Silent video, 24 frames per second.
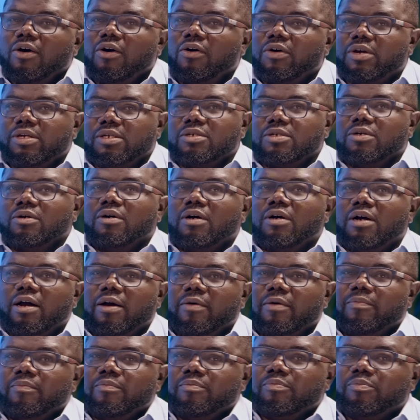Okay, so
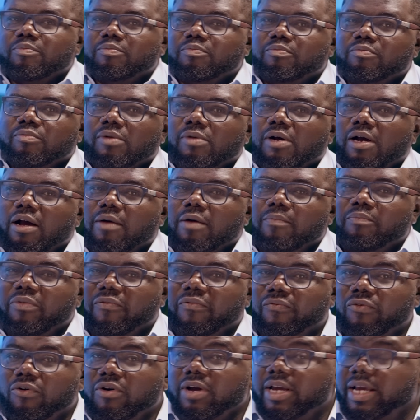
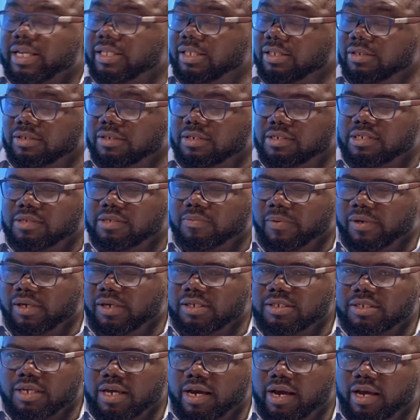before getting to this
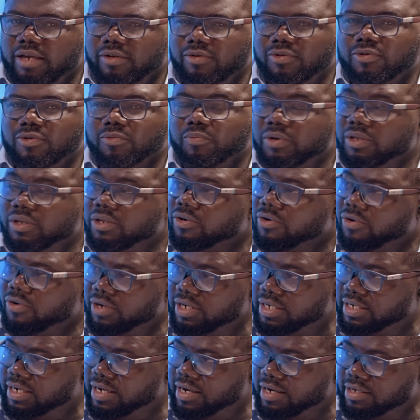space, I used to be in the oil
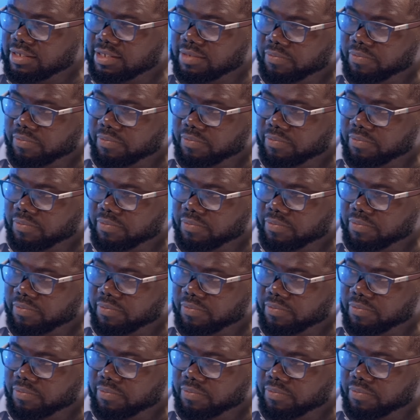and gas